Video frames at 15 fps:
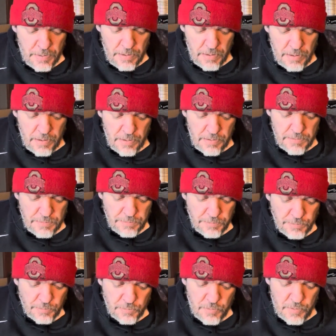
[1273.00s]

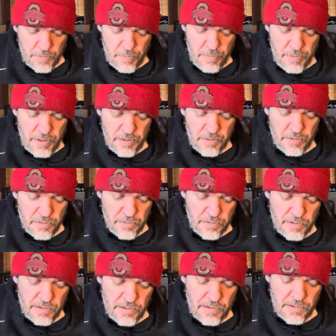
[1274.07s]
I mean,
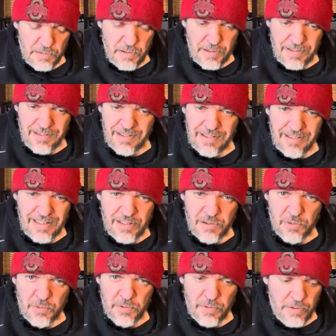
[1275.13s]
it's
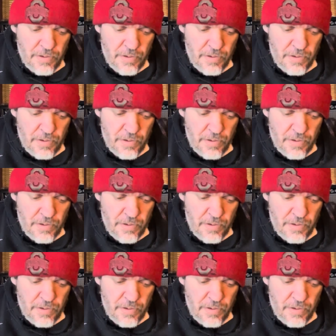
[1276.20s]
essential.